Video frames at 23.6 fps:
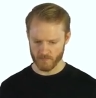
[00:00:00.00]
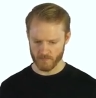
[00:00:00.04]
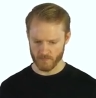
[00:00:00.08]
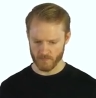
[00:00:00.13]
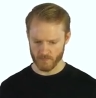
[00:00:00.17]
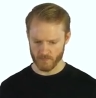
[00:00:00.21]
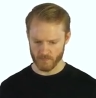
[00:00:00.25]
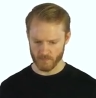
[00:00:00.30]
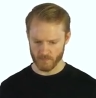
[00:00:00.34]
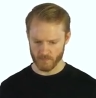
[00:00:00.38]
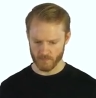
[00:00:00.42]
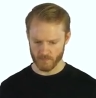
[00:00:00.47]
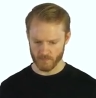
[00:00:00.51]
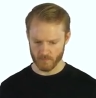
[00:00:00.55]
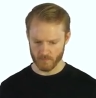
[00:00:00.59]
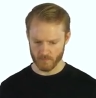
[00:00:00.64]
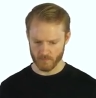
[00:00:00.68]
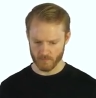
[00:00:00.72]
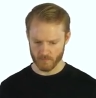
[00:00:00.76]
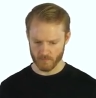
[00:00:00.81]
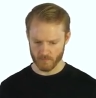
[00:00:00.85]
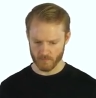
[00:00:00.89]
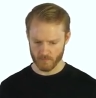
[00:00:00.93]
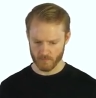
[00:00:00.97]

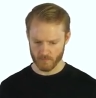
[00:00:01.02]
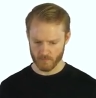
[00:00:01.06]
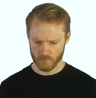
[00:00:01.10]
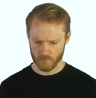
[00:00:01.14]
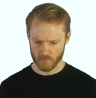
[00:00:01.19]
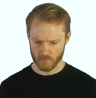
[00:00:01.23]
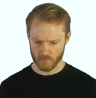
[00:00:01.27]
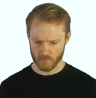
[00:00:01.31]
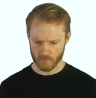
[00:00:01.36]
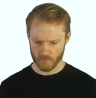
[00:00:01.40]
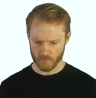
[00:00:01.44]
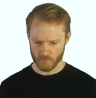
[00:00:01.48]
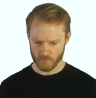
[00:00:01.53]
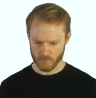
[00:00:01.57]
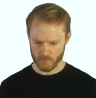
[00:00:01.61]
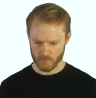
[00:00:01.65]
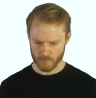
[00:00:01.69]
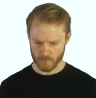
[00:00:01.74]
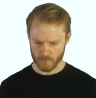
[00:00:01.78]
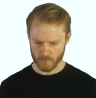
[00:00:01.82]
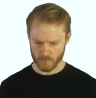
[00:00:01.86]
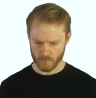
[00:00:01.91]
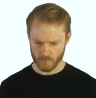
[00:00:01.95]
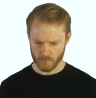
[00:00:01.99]

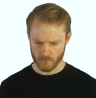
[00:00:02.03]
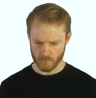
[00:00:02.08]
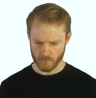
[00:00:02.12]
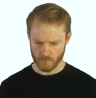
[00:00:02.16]
Nothing is said.